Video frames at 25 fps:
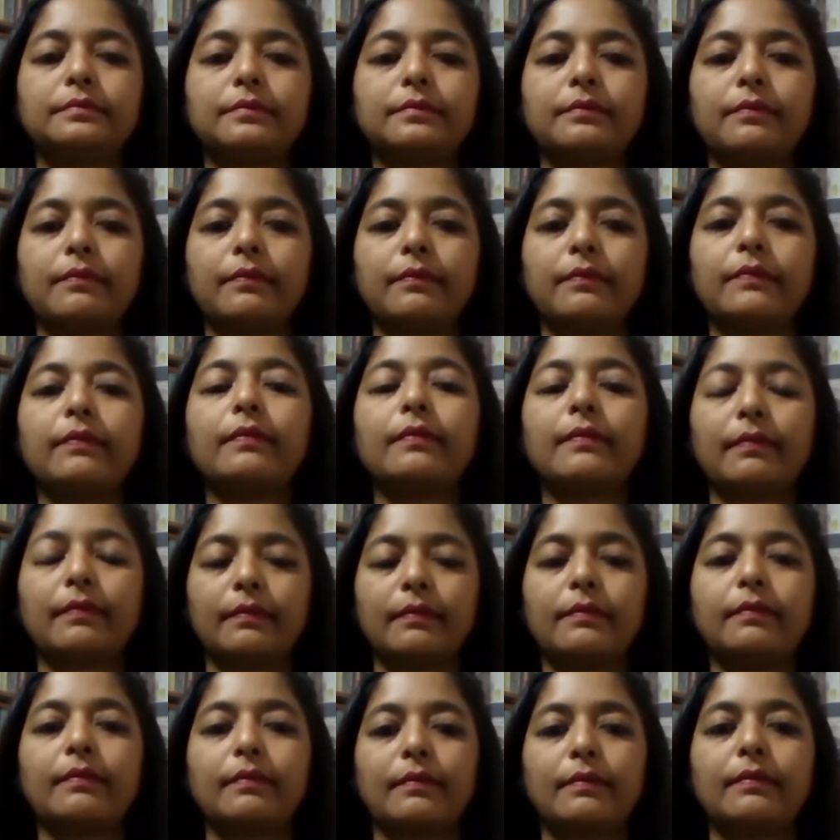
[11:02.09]

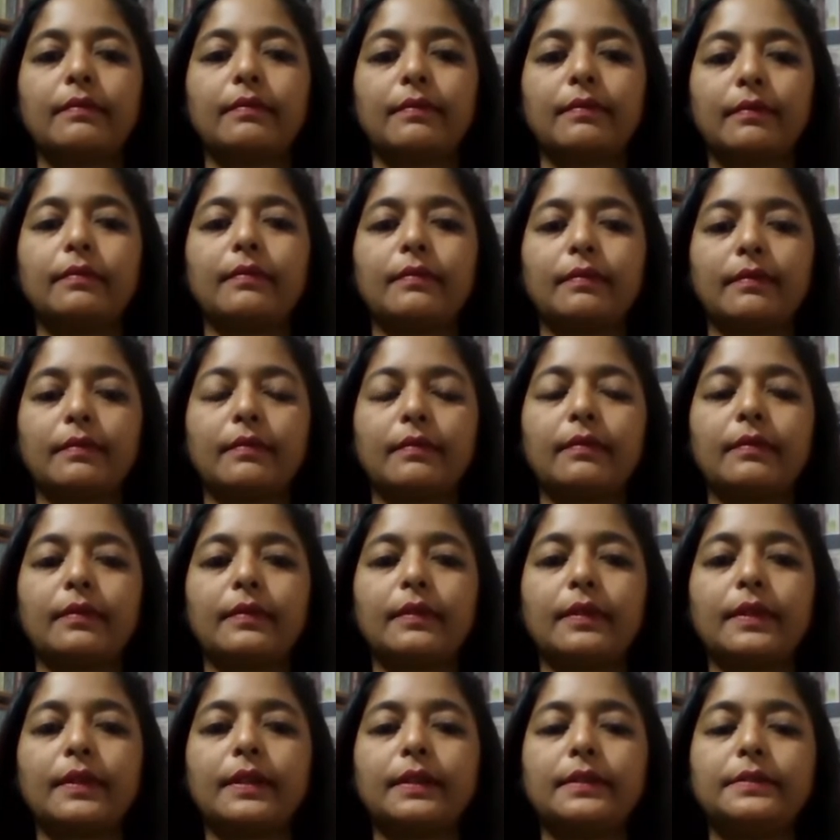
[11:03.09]

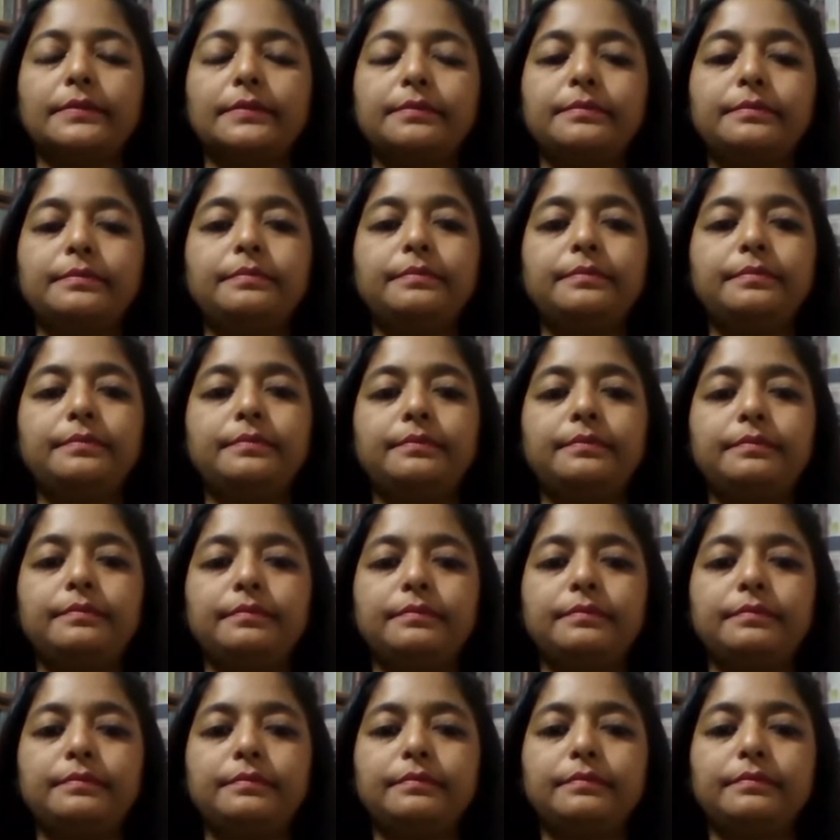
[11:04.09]

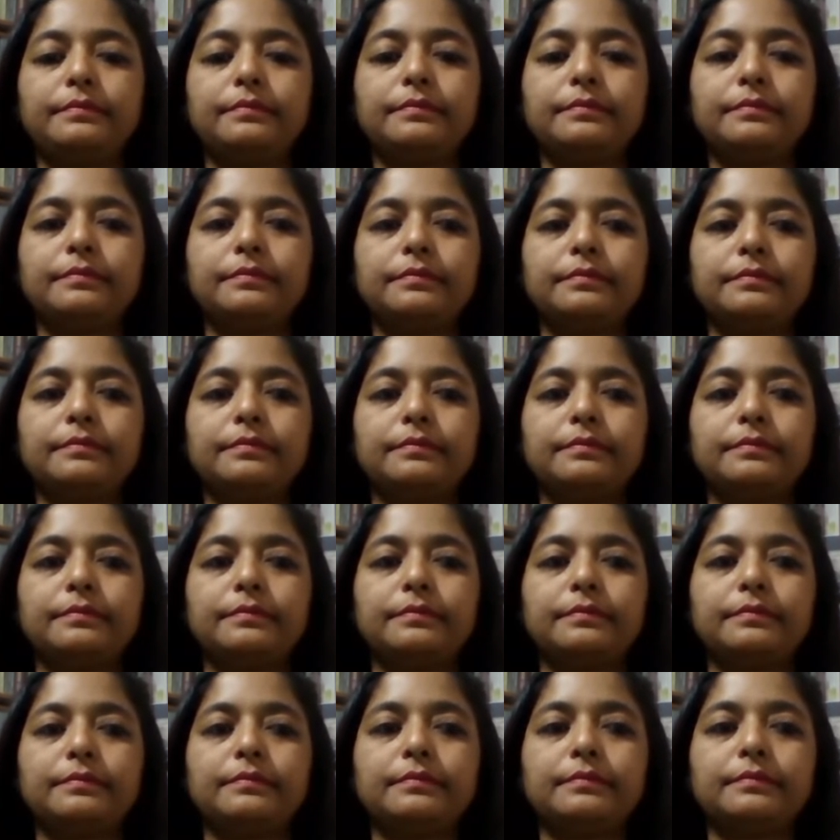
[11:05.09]

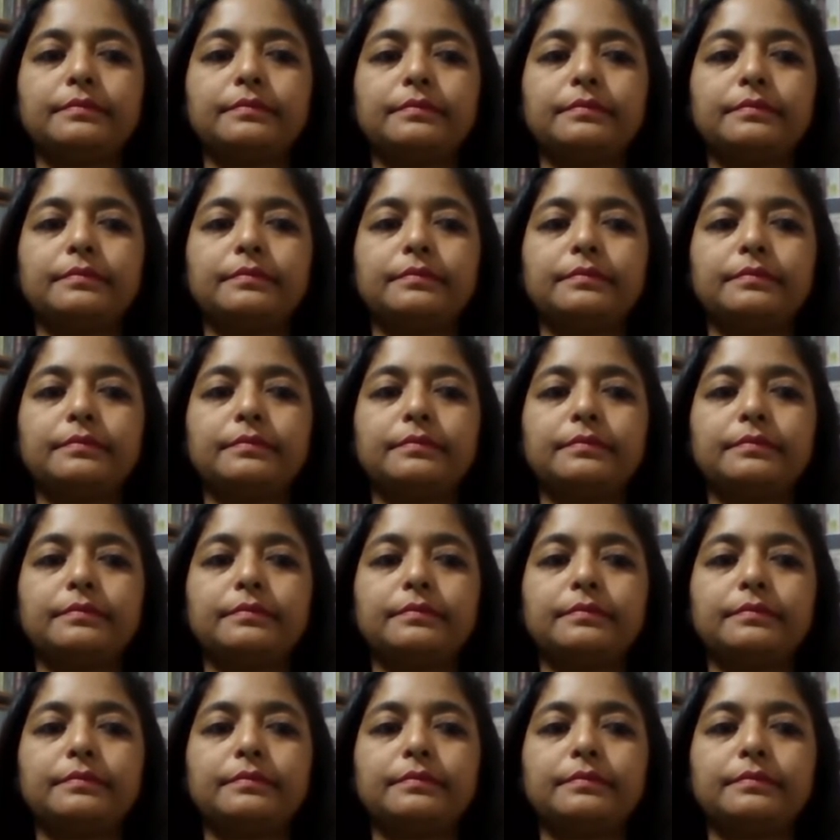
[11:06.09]
(not speaking)